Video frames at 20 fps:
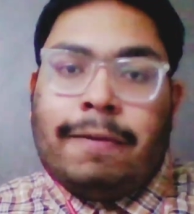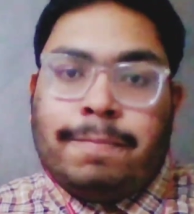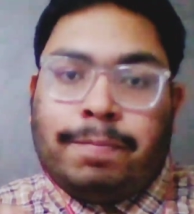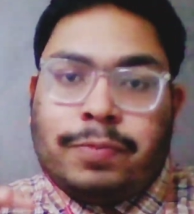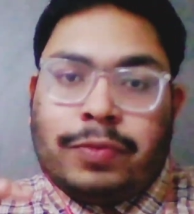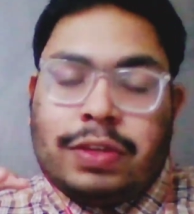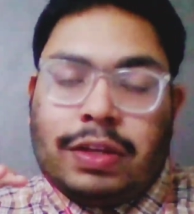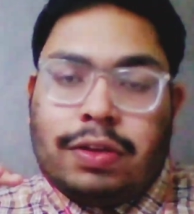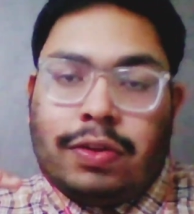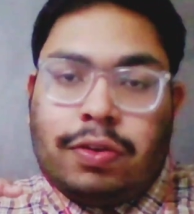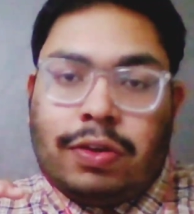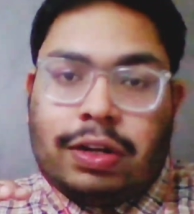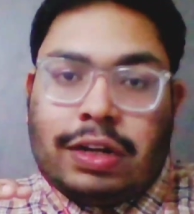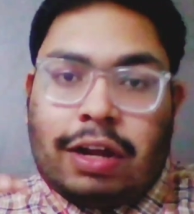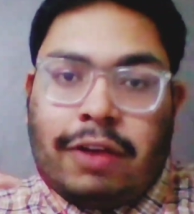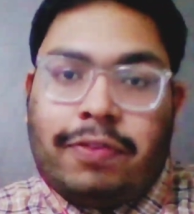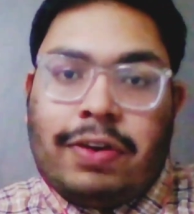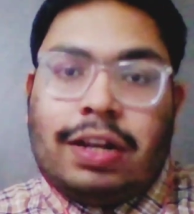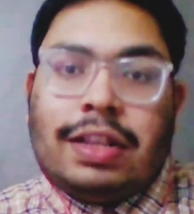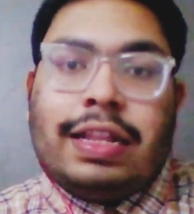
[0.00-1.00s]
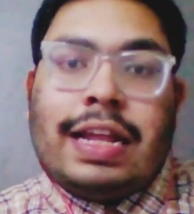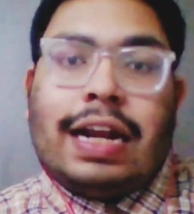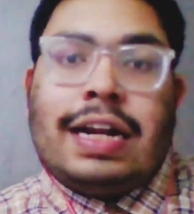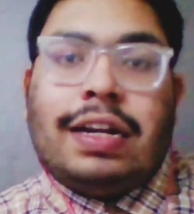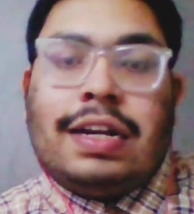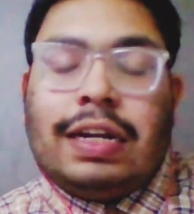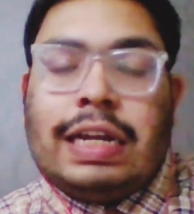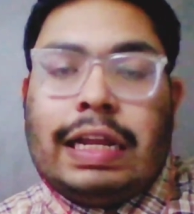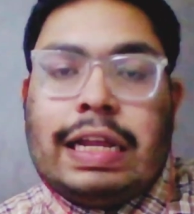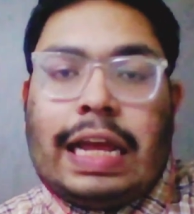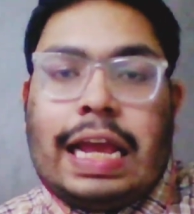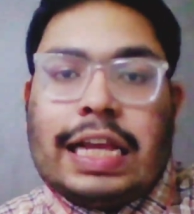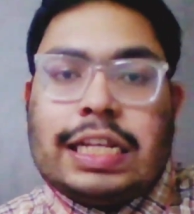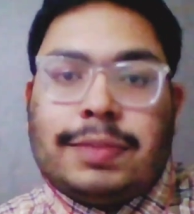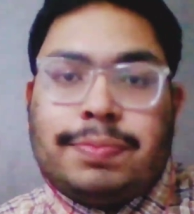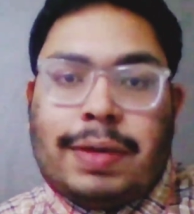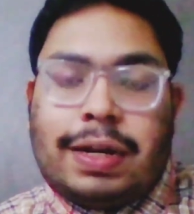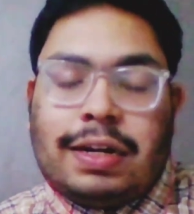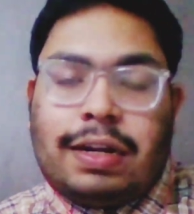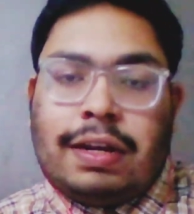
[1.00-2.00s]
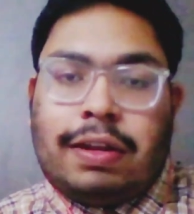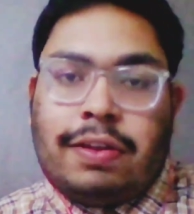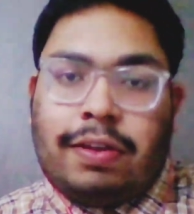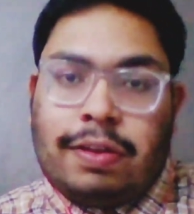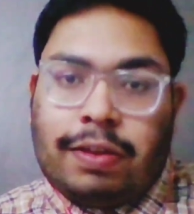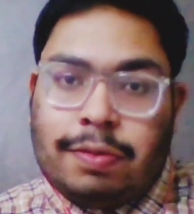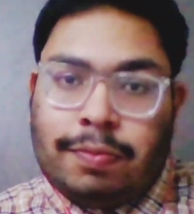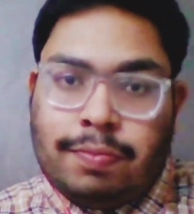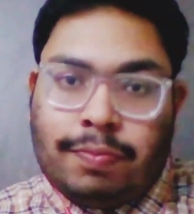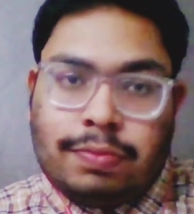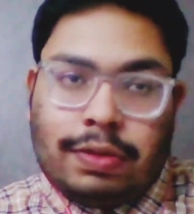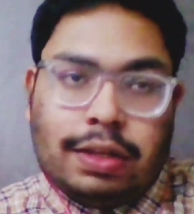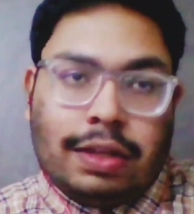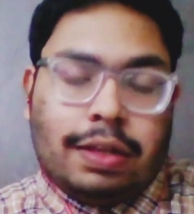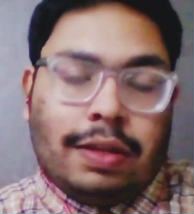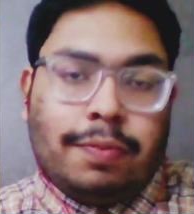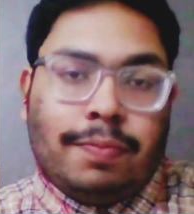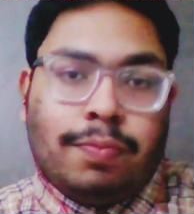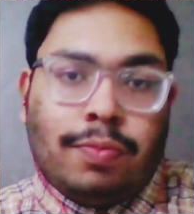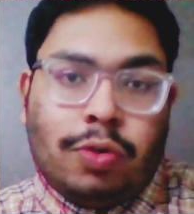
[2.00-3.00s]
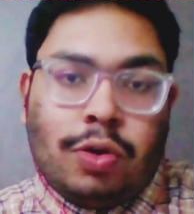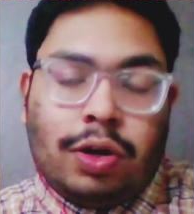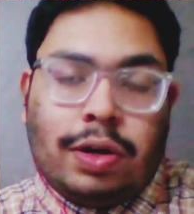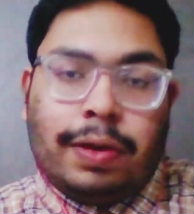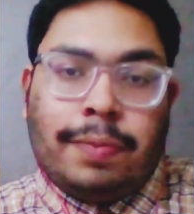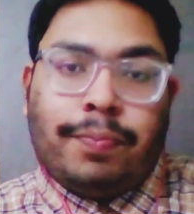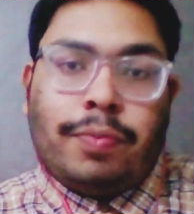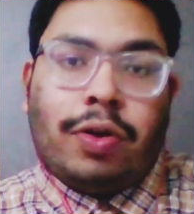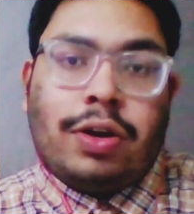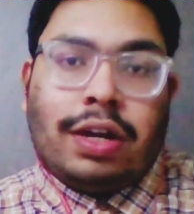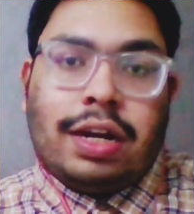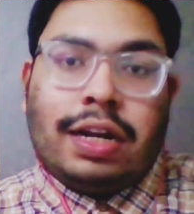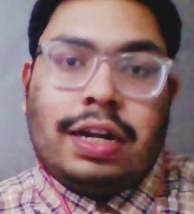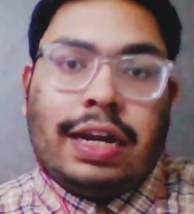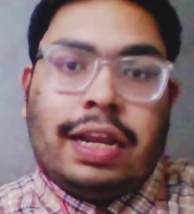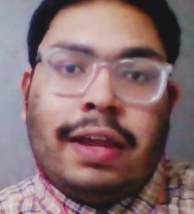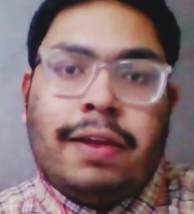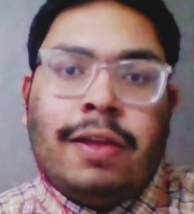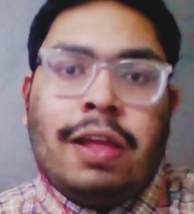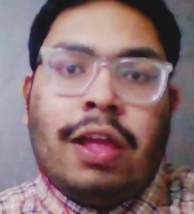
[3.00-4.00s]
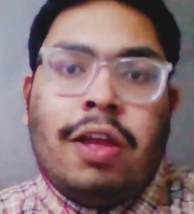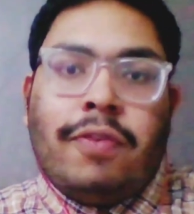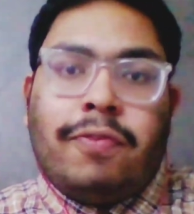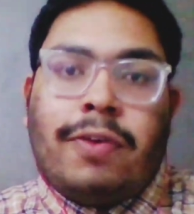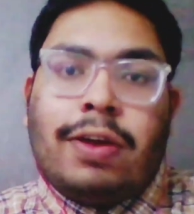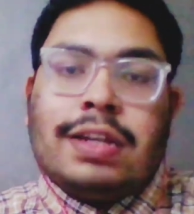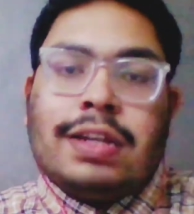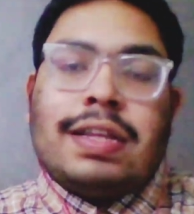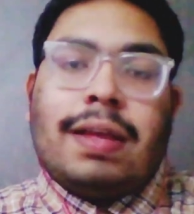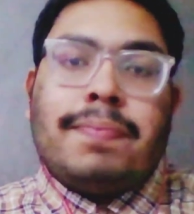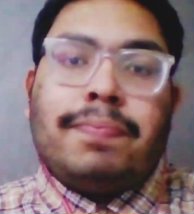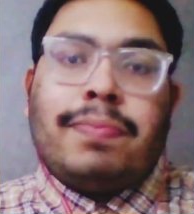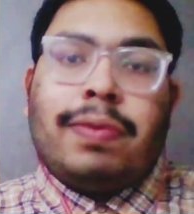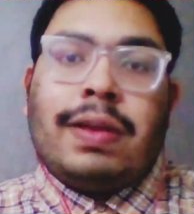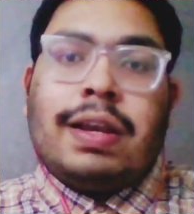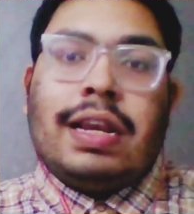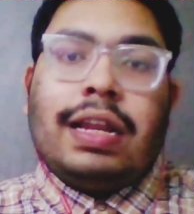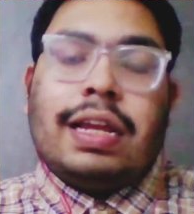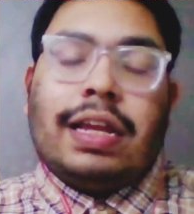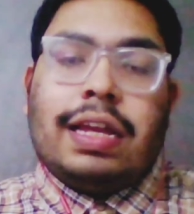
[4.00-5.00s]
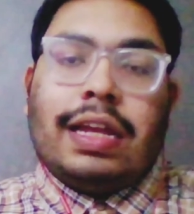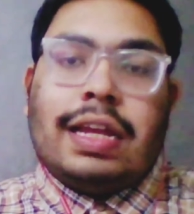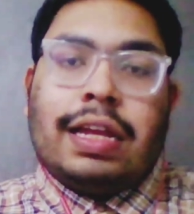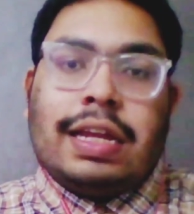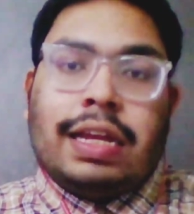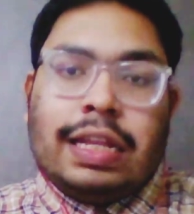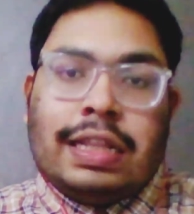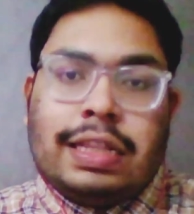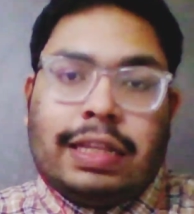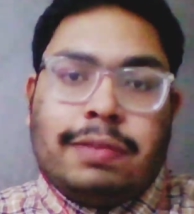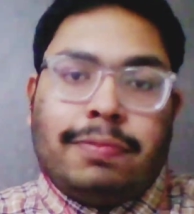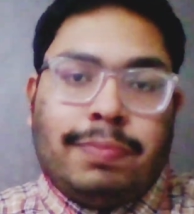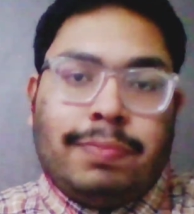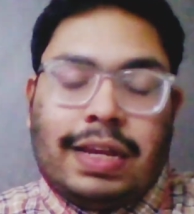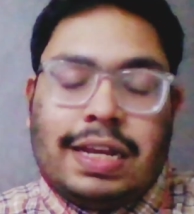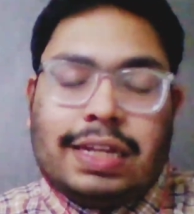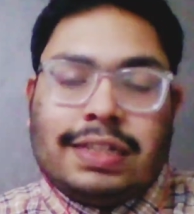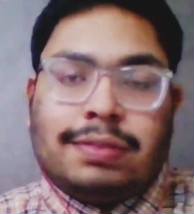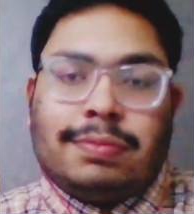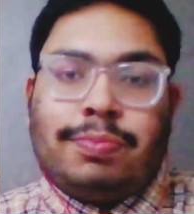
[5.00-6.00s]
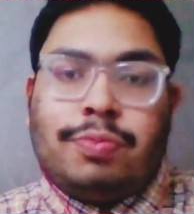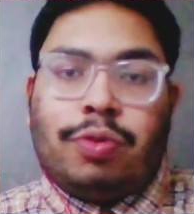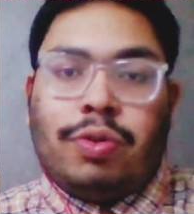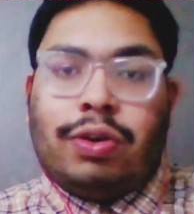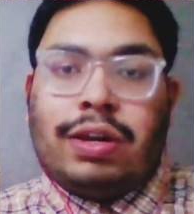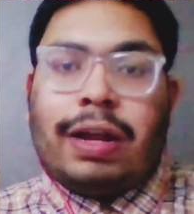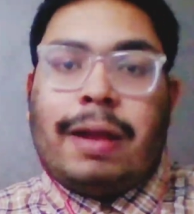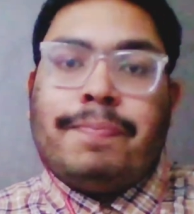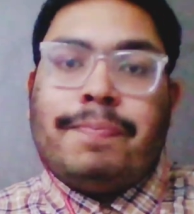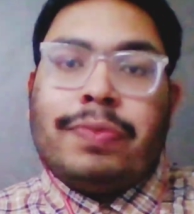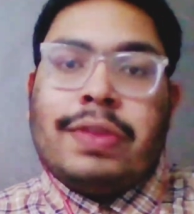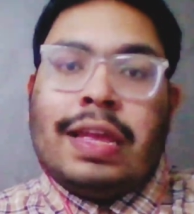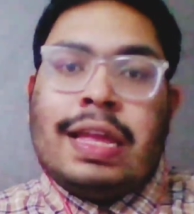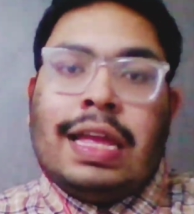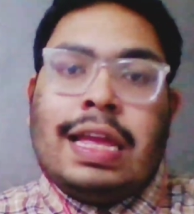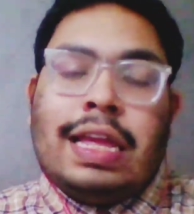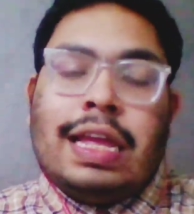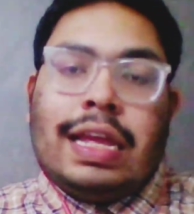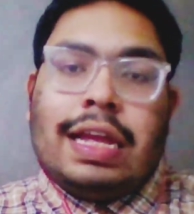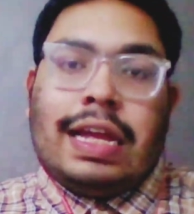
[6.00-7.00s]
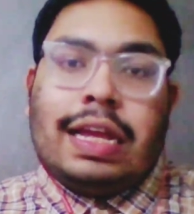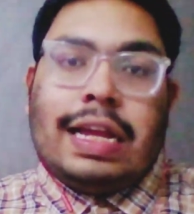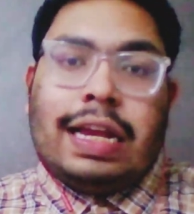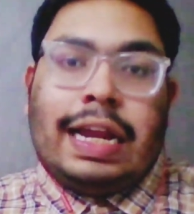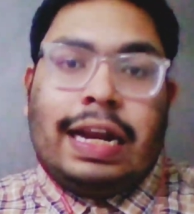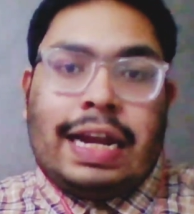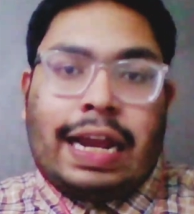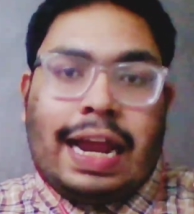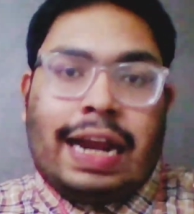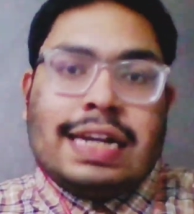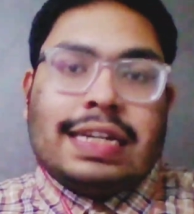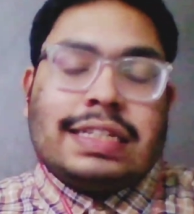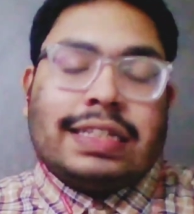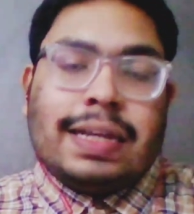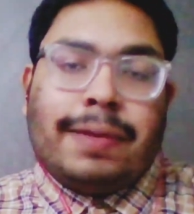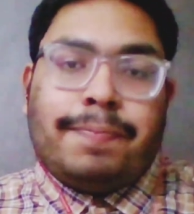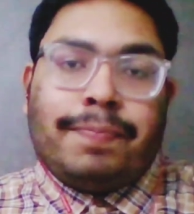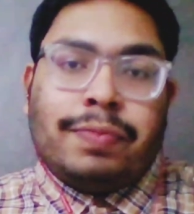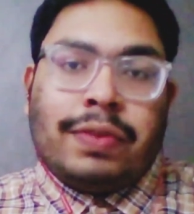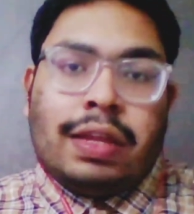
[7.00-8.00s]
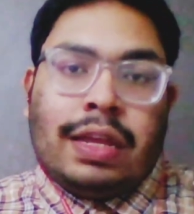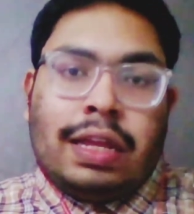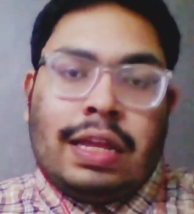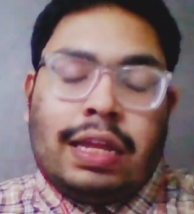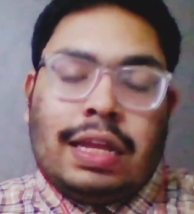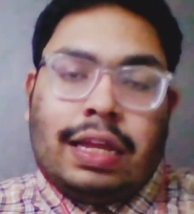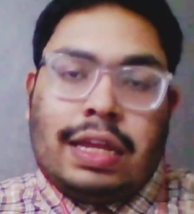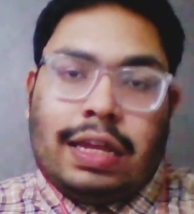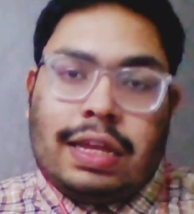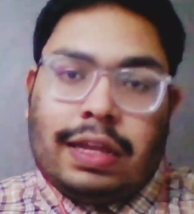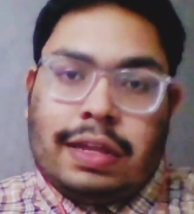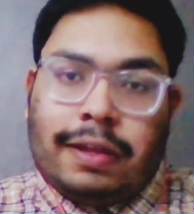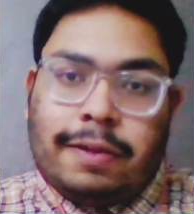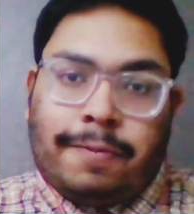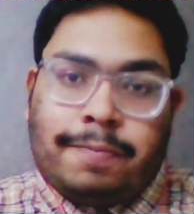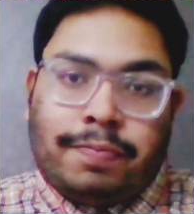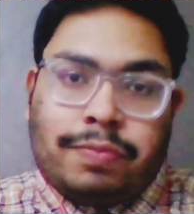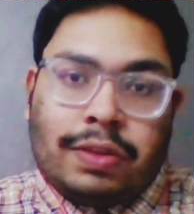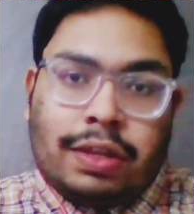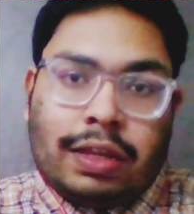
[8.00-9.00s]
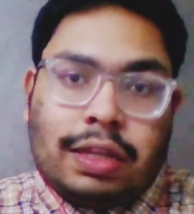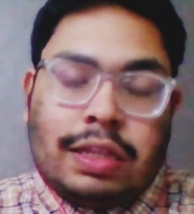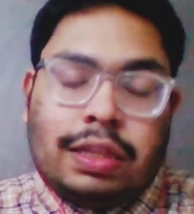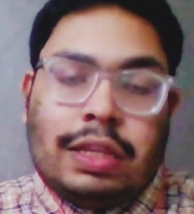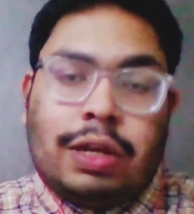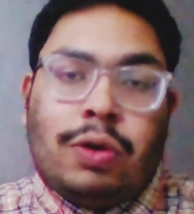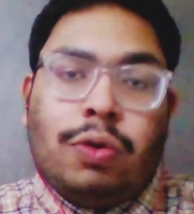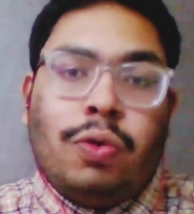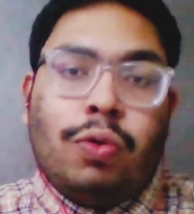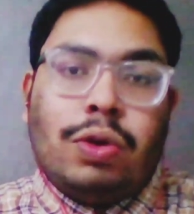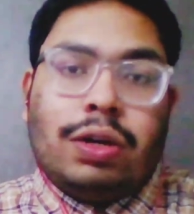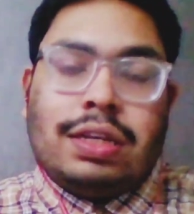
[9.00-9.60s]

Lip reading: so cover that aspect more importantly. For example, in the BS program, in EndSem, uh, the whole